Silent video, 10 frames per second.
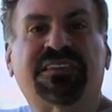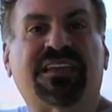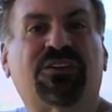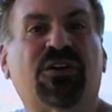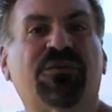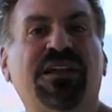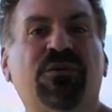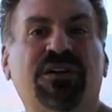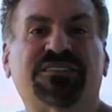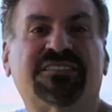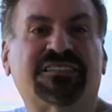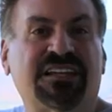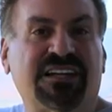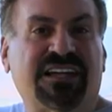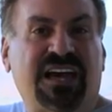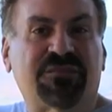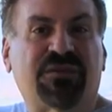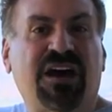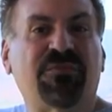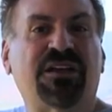Now, there are many ways to skin a cat,
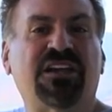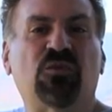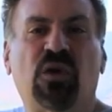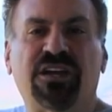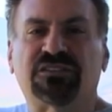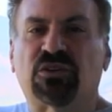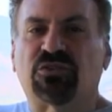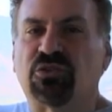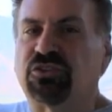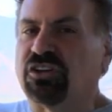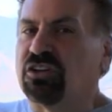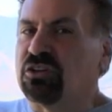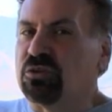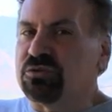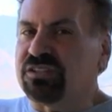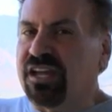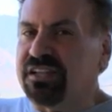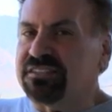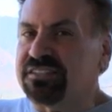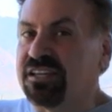but how many ways are there to close a
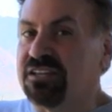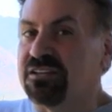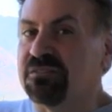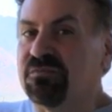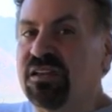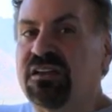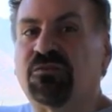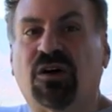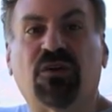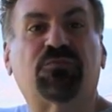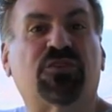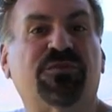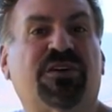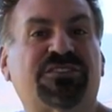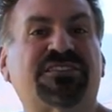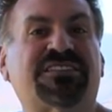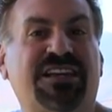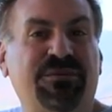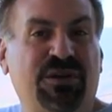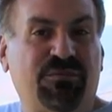cat's skin? Well, pretty much the
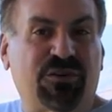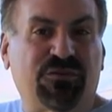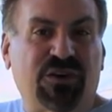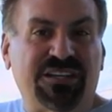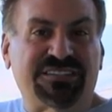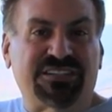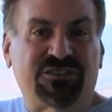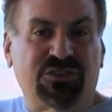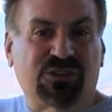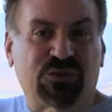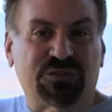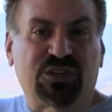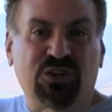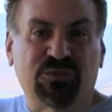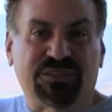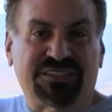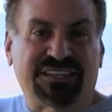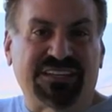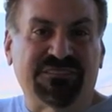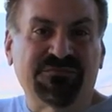same number of ways that you can close a human
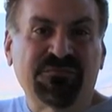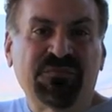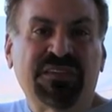skin.